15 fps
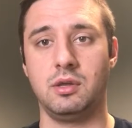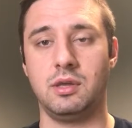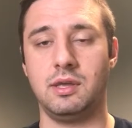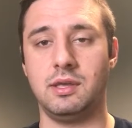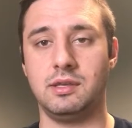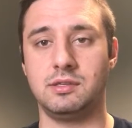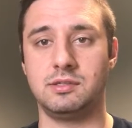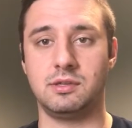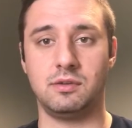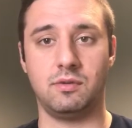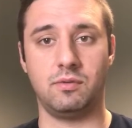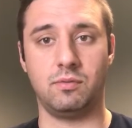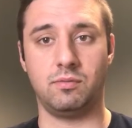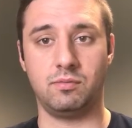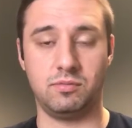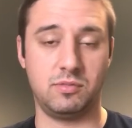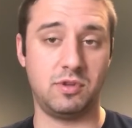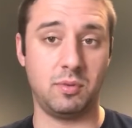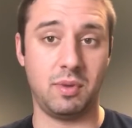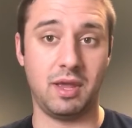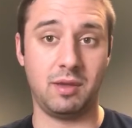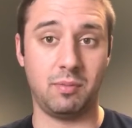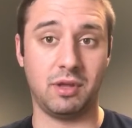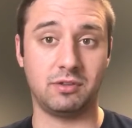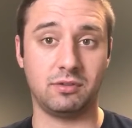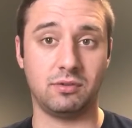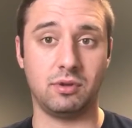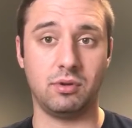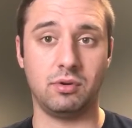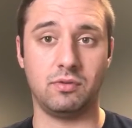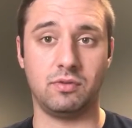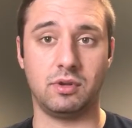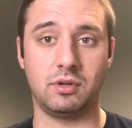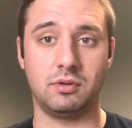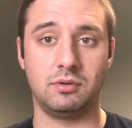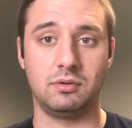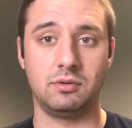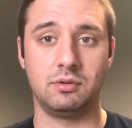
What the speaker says: is to make mental note of it.